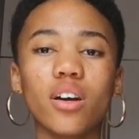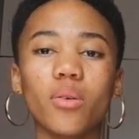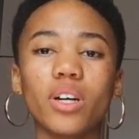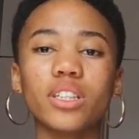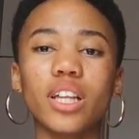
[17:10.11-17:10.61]

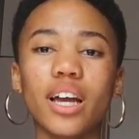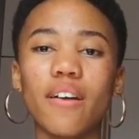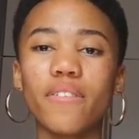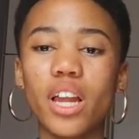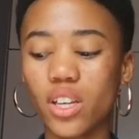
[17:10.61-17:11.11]
what's like
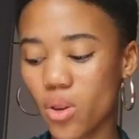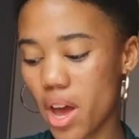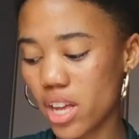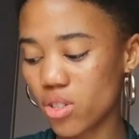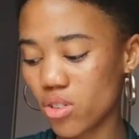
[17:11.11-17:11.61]
i feel like your
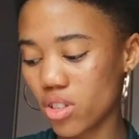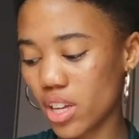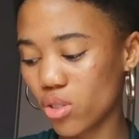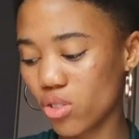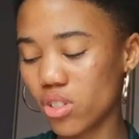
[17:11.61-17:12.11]
hands are like you're